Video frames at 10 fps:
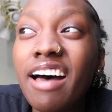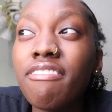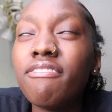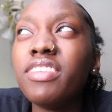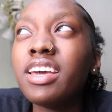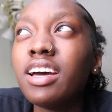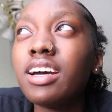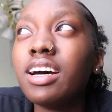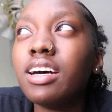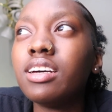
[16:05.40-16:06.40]

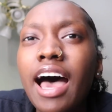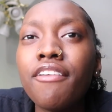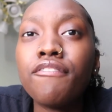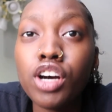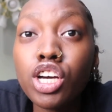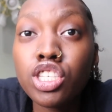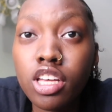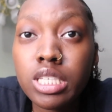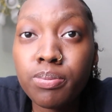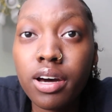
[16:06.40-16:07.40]
I first saw
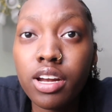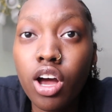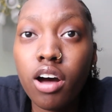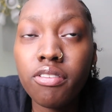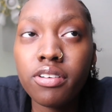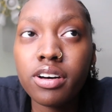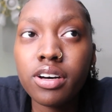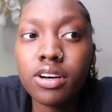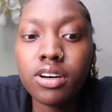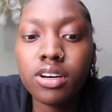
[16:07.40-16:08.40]
this product off
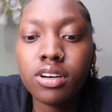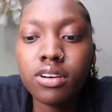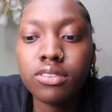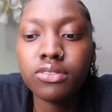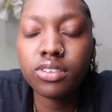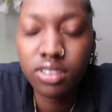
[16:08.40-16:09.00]
of,